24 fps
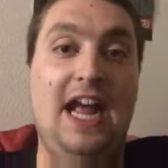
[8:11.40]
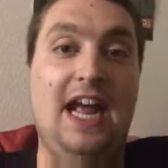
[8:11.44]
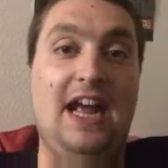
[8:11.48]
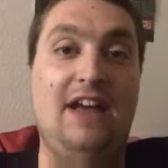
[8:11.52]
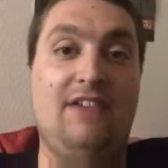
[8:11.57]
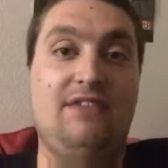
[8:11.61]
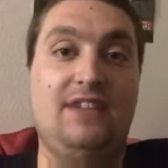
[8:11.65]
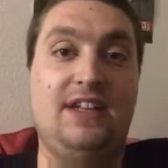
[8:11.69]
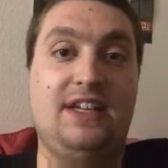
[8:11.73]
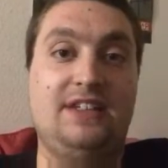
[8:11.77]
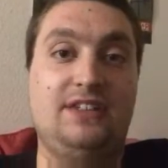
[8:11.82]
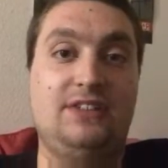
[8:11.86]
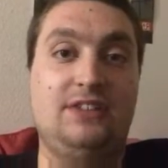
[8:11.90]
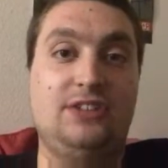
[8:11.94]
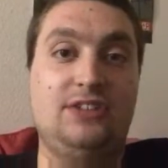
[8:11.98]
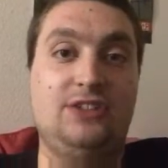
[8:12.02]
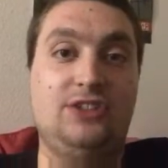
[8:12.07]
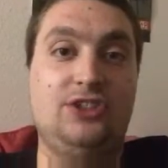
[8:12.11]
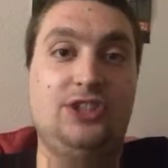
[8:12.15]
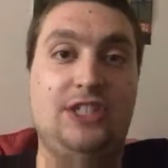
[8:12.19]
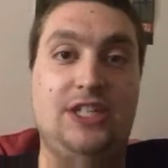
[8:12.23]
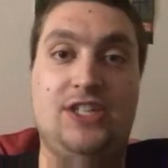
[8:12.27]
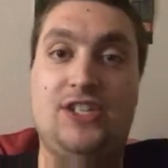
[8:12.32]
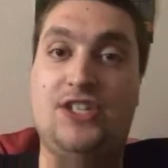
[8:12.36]
And then
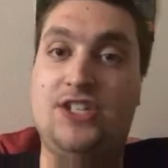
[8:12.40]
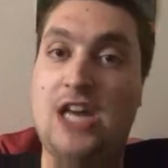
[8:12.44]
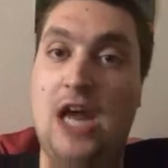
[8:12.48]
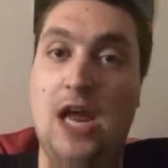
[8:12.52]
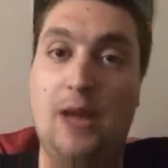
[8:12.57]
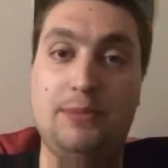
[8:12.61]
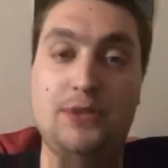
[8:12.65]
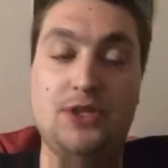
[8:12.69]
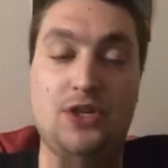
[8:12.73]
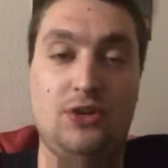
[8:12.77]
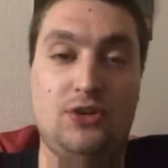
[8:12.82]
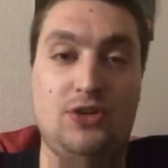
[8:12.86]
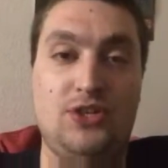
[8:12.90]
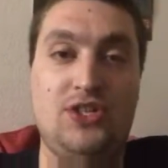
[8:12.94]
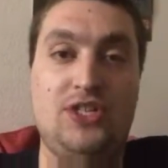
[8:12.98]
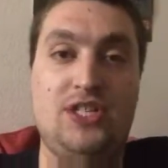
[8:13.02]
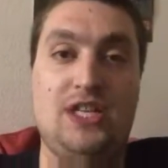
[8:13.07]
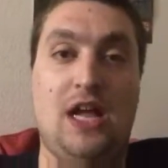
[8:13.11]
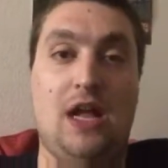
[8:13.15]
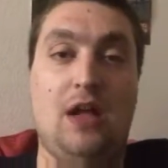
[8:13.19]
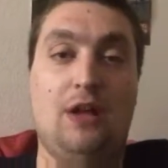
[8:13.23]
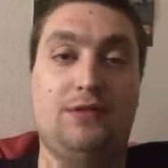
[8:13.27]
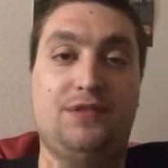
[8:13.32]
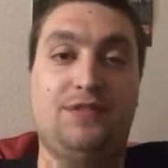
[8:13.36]
she stops
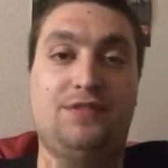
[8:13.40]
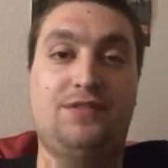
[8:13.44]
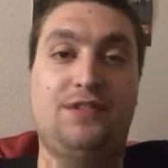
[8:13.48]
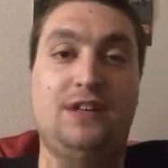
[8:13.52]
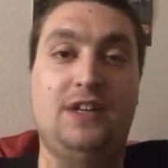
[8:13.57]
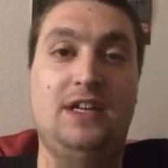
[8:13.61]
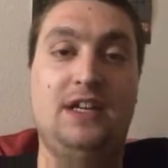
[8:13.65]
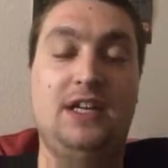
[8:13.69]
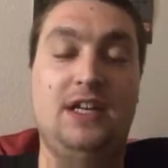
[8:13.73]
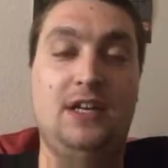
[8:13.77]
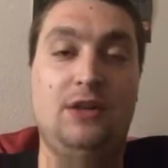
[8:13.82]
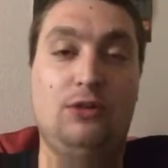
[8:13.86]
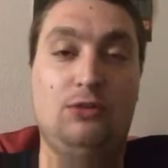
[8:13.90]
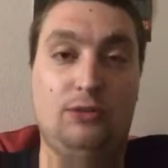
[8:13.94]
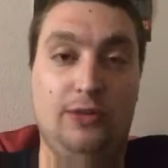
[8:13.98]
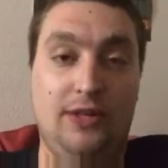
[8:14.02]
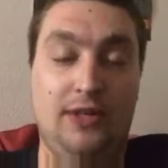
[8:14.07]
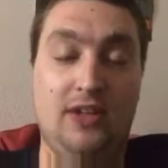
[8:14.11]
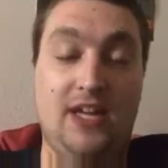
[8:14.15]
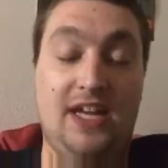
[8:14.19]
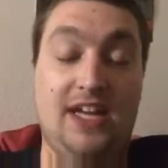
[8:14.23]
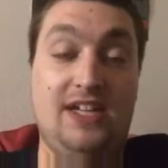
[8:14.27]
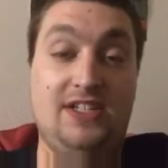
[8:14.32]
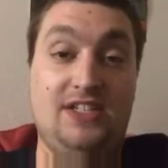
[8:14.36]
herself,
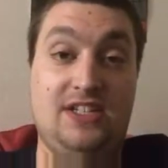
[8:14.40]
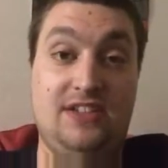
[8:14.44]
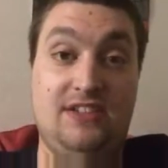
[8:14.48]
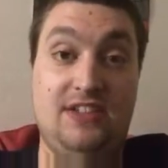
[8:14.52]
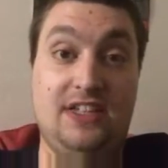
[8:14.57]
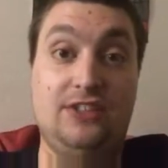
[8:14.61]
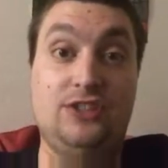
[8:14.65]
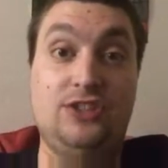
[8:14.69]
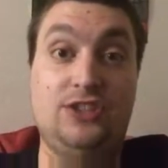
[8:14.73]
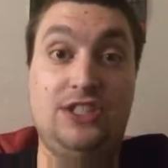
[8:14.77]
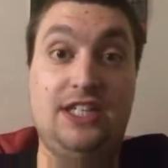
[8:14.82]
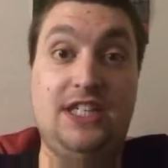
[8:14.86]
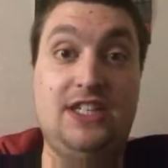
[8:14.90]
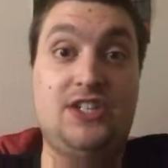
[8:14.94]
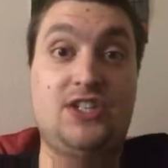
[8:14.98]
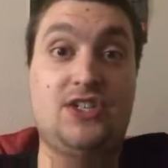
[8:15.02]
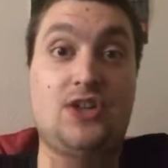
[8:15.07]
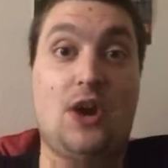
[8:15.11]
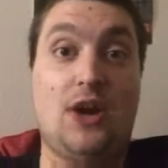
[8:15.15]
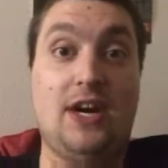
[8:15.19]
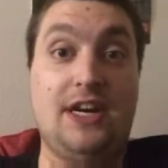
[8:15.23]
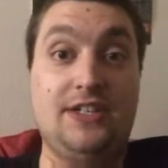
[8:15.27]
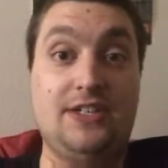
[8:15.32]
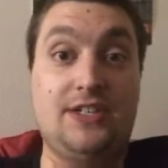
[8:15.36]
realizing that she's
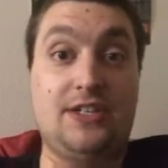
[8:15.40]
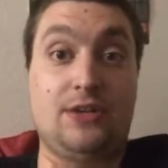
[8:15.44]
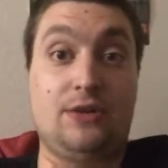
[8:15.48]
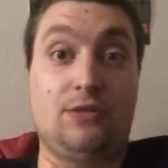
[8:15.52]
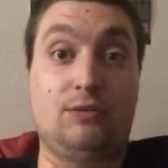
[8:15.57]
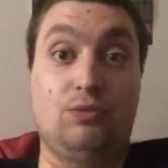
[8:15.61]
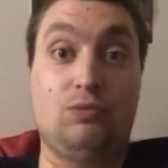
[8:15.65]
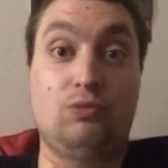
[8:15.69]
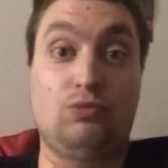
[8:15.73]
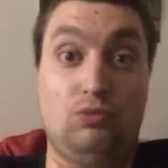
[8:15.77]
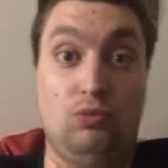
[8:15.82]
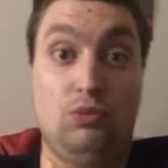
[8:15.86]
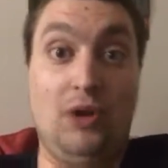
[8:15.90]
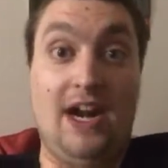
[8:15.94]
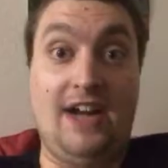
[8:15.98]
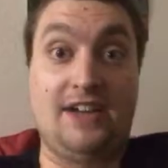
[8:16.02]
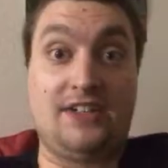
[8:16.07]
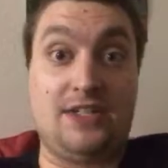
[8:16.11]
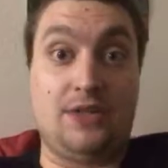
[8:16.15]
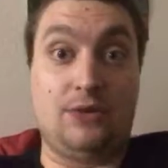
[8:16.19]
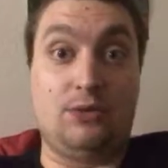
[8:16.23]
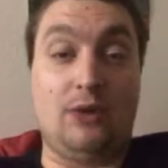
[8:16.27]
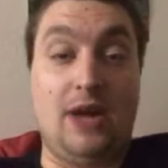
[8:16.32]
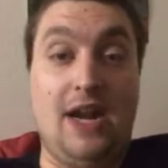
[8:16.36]
starting to
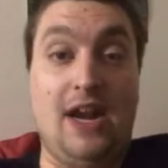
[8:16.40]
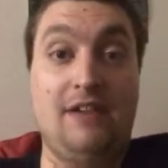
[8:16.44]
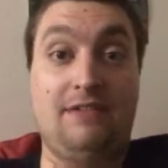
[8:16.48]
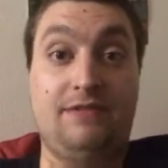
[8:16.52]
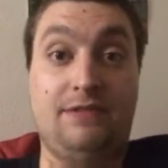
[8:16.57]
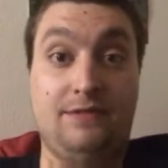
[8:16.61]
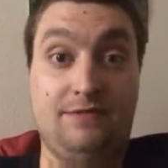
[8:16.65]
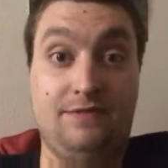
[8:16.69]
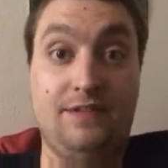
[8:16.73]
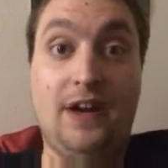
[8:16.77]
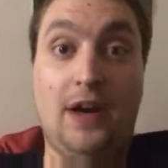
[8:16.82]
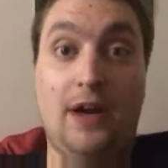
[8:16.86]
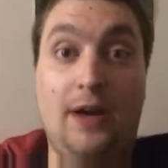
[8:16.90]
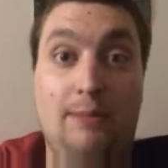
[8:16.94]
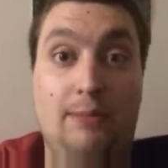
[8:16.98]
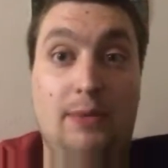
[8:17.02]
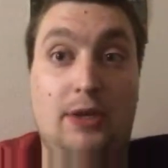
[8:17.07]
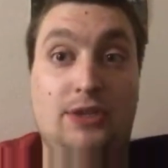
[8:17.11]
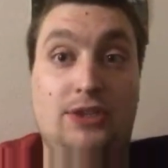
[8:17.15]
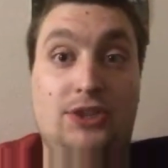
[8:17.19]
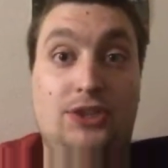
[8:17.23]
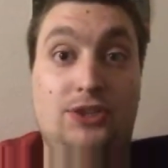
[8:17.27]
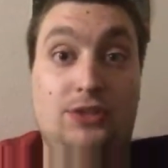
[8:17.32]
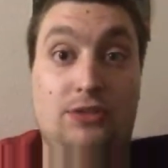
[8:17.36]
rant and rave, very
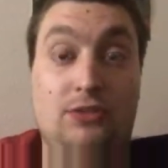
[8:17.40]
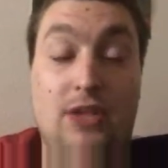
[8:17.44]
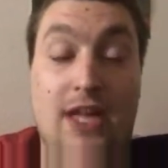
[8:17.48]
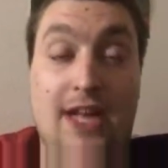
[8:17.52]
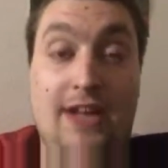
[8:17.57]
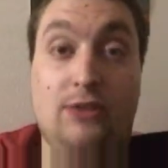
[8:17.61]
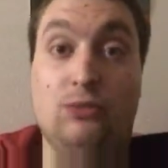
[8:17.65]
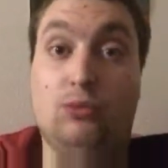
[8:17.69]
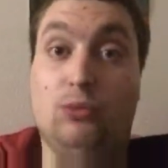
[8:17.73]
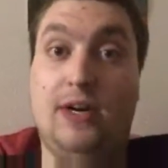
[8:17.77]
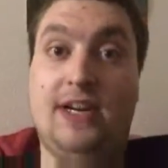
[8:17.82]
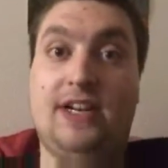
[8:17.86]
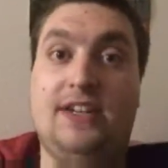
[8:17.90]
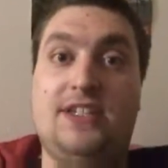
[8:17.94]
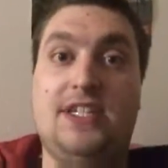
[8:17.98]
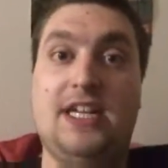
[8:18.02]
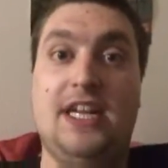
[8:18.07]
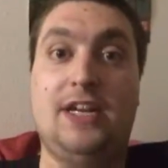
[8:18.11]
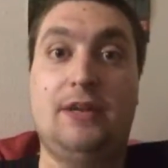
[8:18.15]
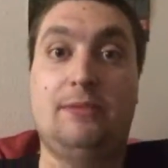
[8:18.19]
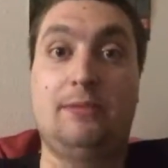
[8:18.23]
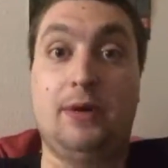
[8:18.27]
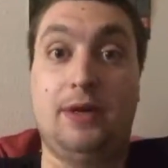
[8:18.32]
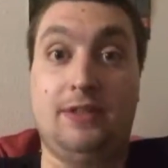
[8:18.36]
much like Rick
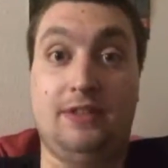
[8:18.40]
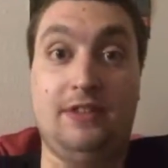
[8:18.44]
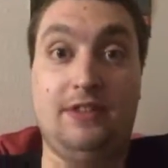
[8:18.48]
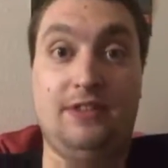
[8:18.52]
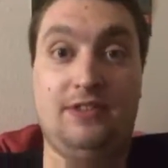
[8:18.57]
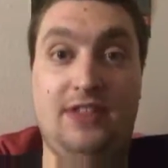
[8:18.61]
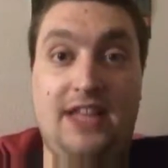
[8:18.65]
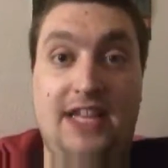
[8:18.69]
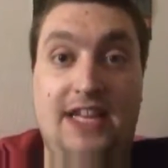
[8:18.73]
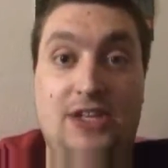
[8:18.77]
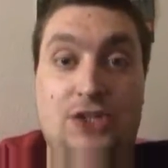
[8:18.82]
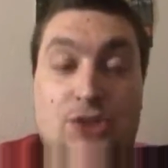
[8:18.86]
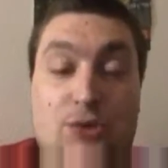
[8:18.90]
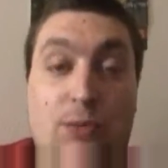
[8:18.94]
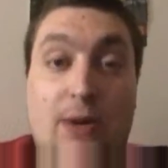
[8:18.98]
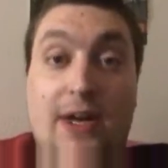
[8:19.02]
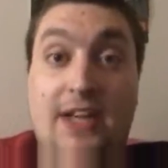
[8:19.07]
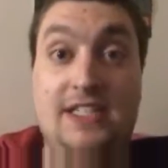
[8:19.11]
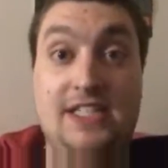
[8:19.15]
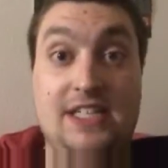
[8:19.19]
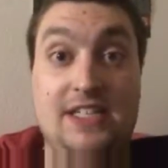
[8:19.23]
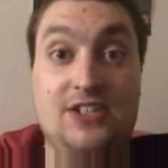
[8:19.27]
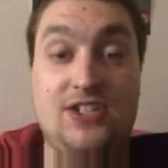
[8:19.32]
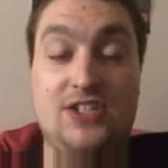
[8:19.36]
did. But the thing is,
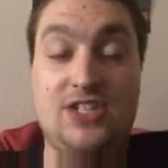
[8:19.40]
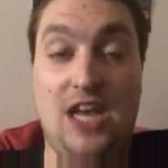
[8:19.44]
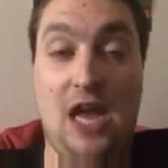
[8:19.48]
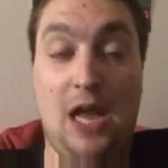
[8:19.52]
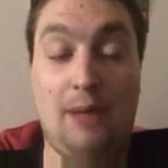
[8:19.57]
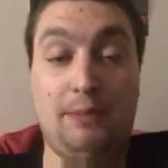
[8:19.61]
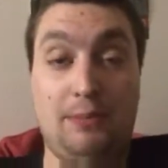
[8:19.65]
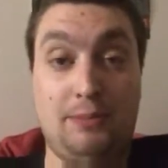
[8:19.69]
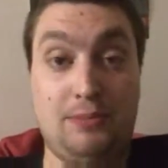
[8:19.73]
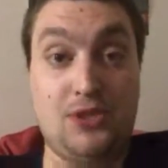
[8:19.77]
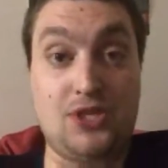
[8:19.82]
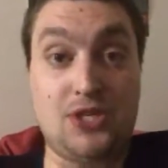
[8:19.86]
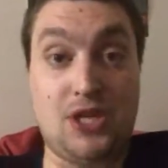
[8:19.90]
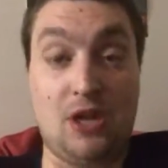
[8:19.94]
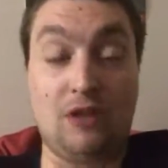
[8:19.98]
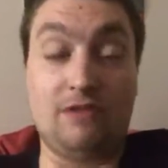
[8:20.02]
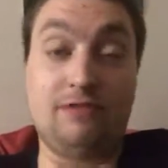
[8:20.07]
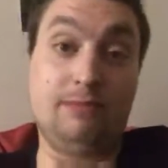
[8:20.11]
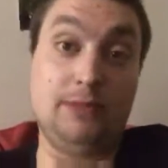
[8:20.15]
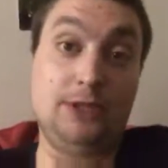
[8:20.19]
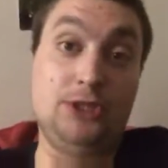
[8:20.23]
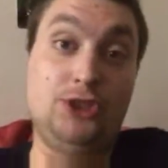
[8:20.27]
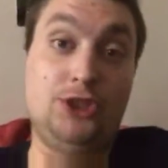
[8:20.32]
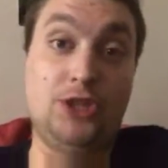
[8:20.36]
Rick didn't stop
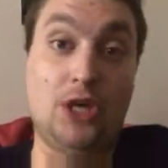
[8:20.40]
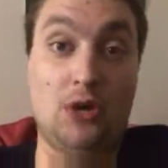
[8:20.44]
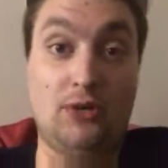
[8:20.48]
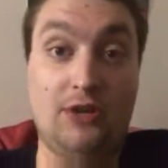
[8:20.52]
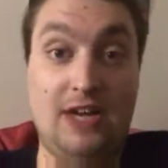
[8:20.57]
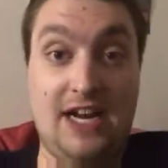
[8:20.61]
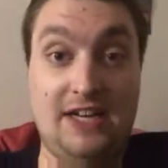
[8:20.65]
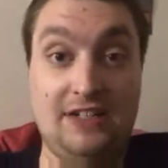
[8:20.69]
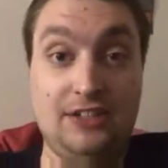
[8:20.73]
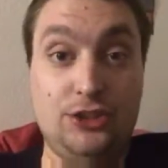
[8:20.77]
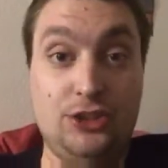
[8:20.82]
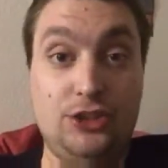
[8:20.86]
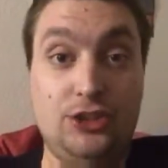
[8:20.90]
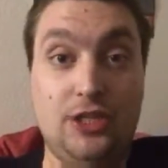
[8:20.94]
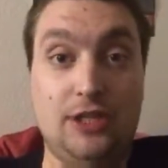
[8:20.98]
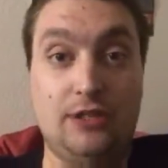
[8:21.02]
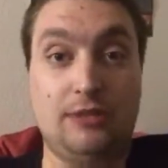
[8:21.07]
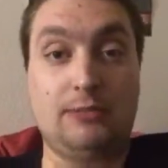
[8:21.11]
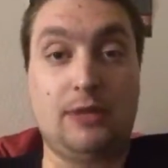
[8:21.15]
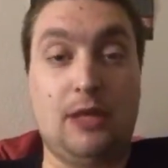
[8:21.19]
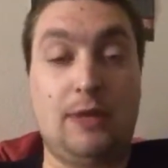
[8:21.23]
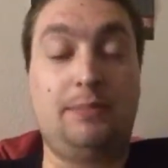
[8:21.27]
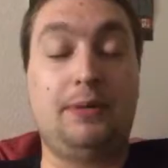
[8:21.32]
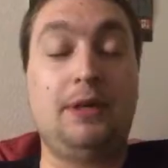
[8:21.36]
himself. Michonne had to shut
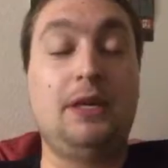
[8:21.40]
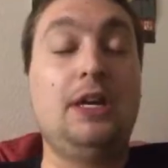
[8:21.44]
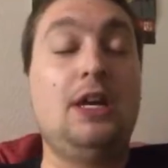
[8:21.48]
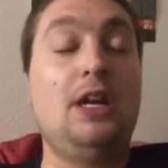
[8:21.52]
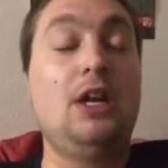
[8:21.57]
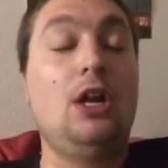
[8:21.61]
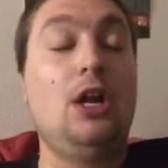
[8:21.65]
him up.